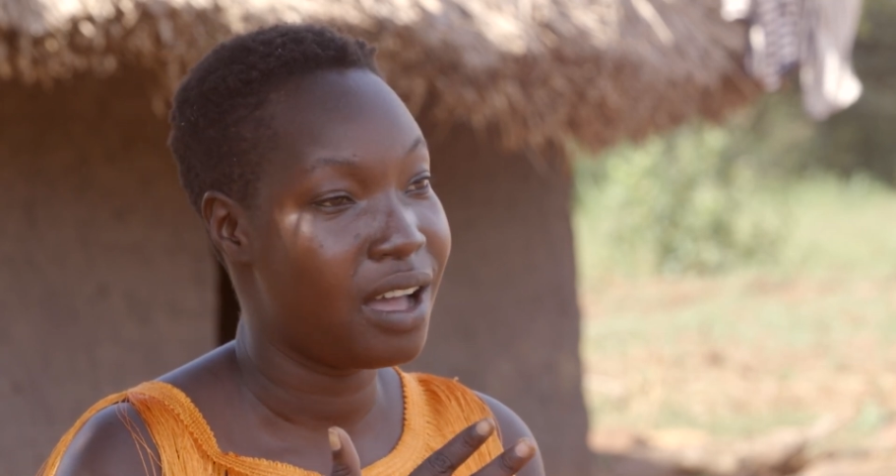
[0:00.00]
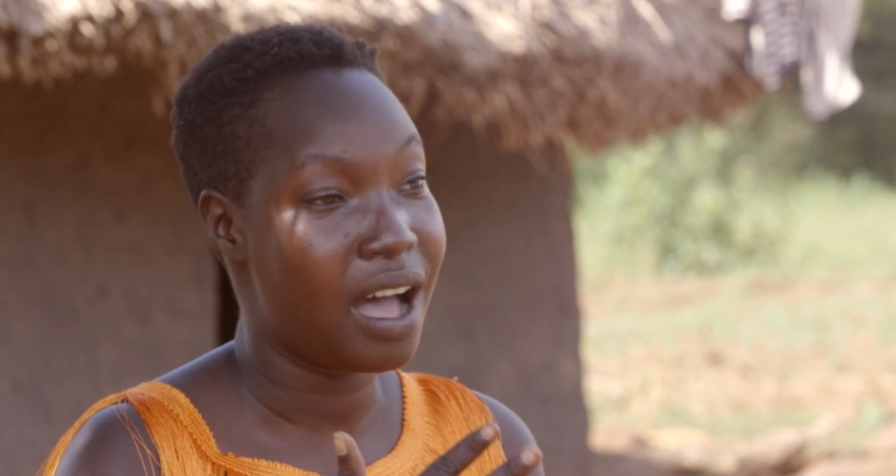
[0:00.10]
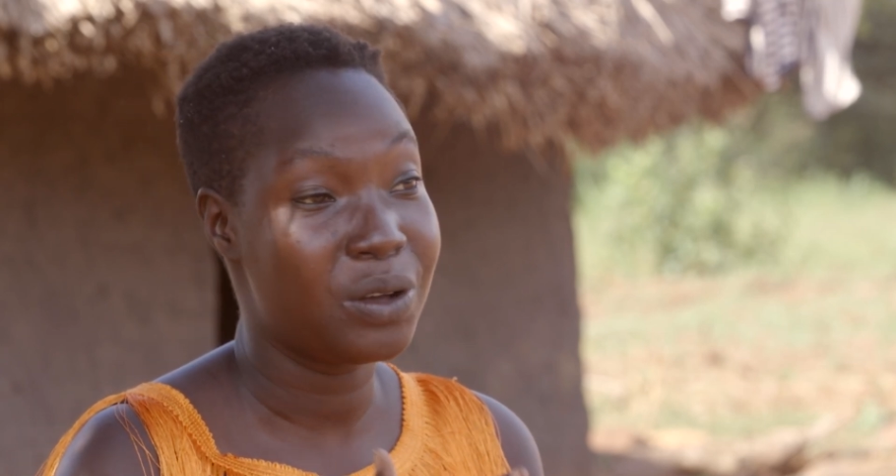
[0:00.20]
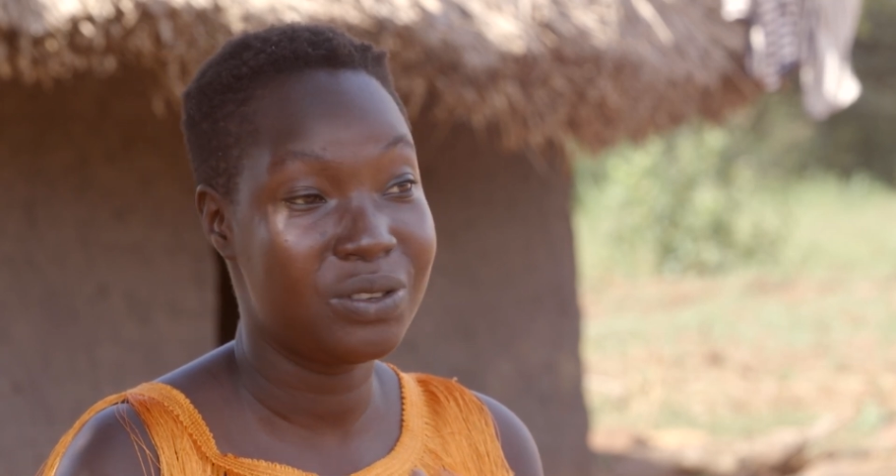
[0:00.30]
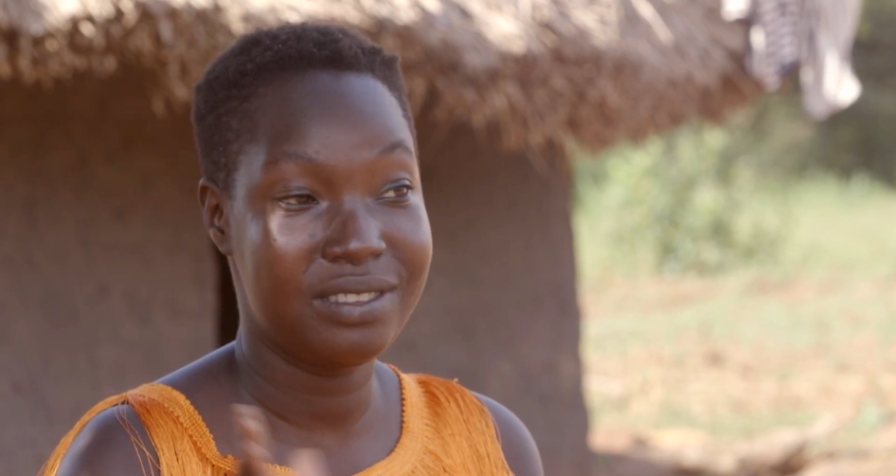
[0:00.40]

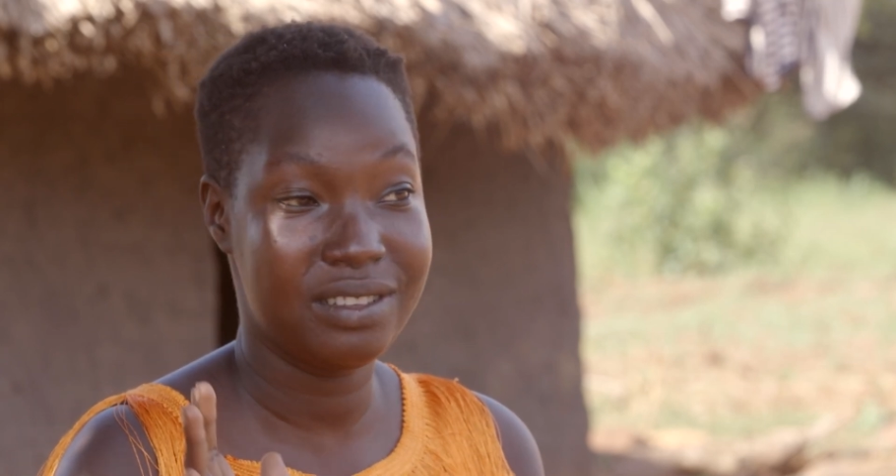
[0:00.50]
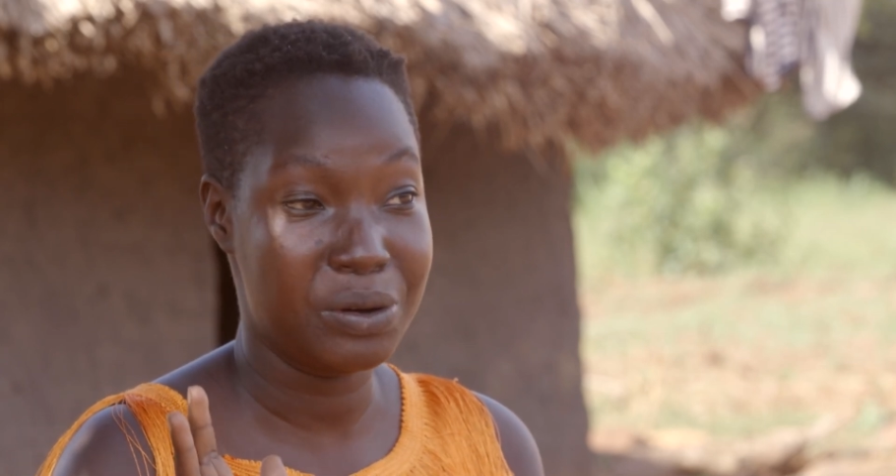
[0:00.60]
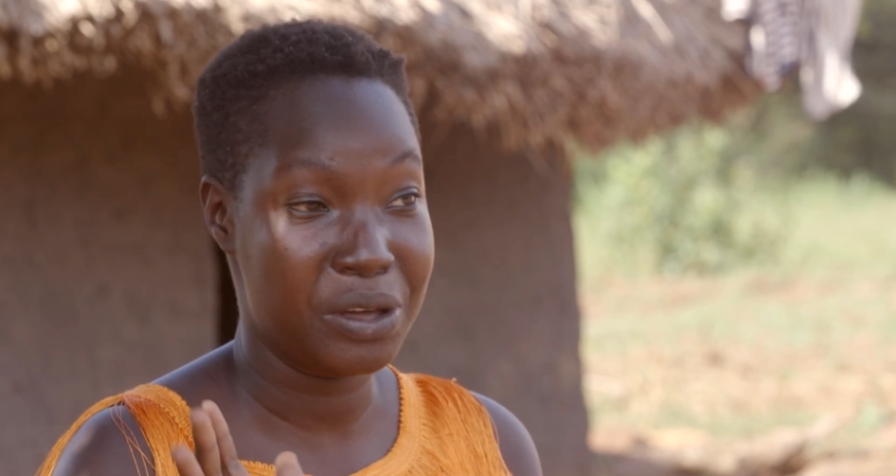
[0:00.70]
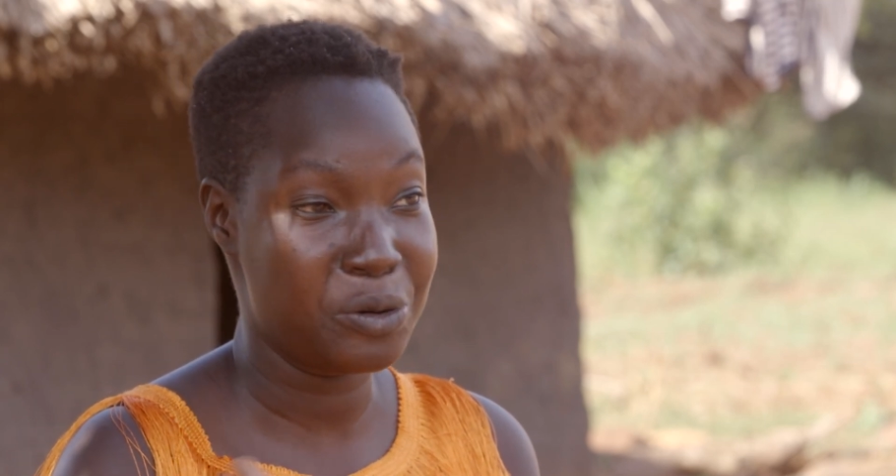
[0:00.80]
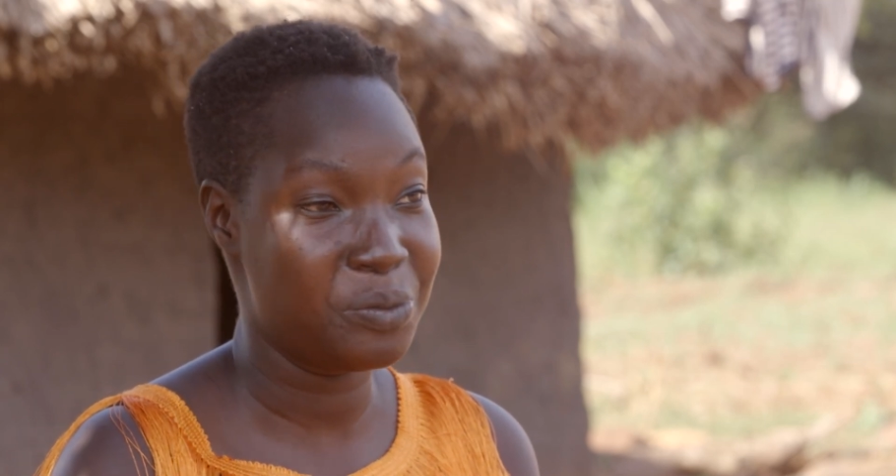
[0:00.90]
I'll still
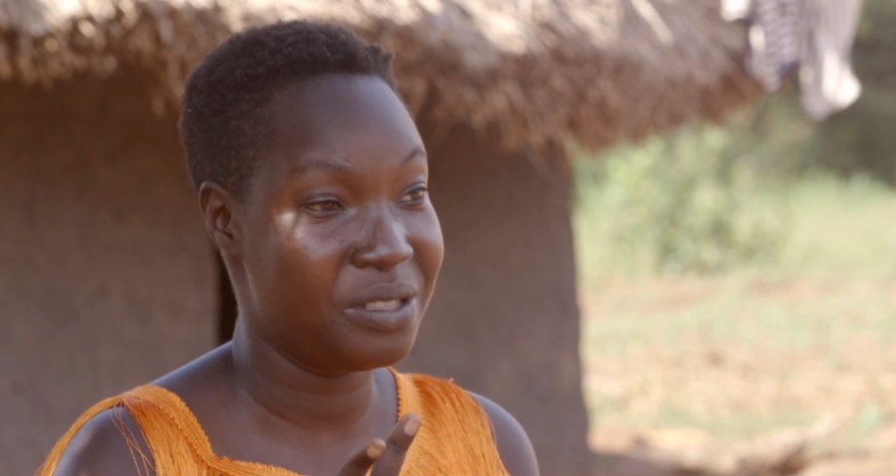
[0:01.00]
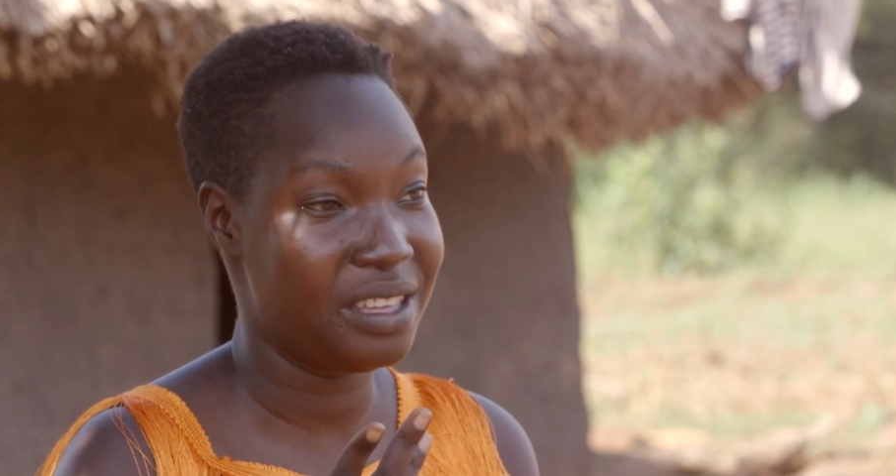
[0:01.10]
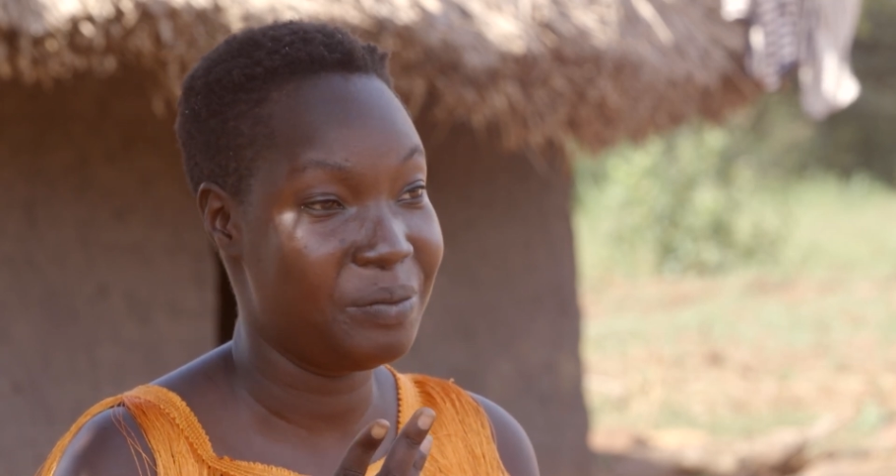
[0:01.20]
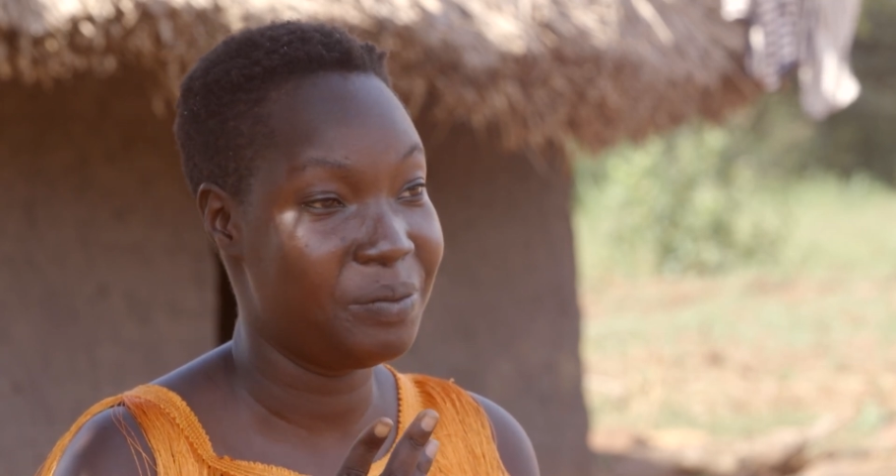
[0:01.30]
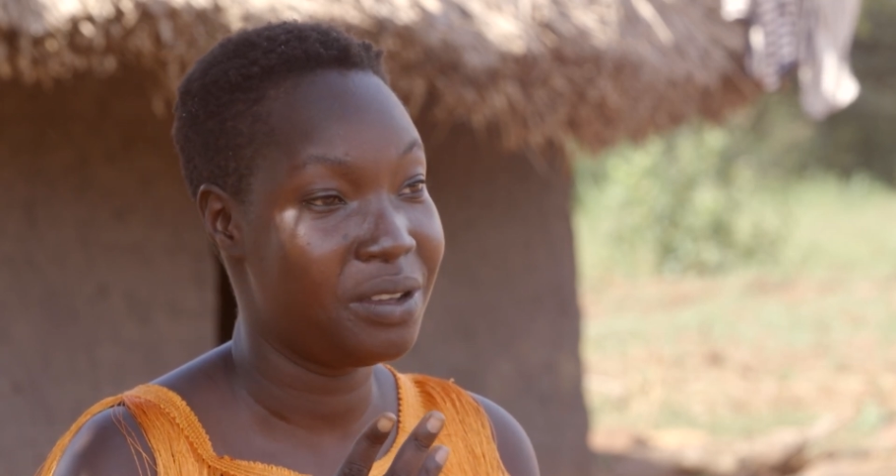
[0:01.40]
help
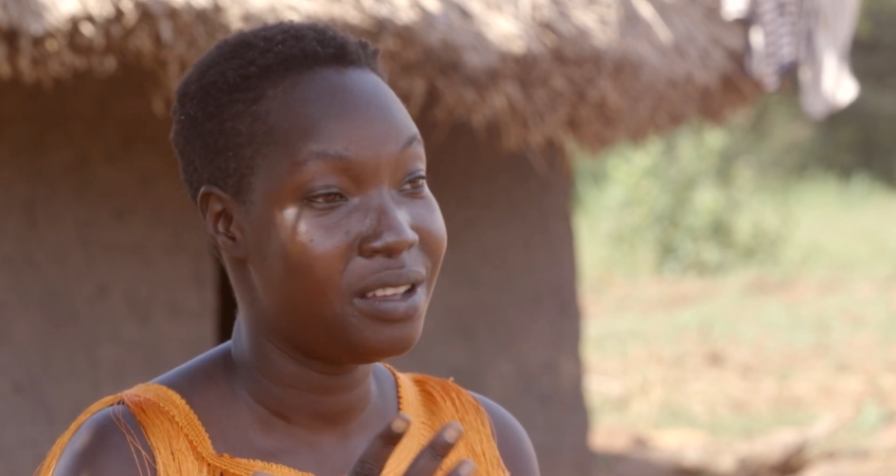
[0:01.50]
them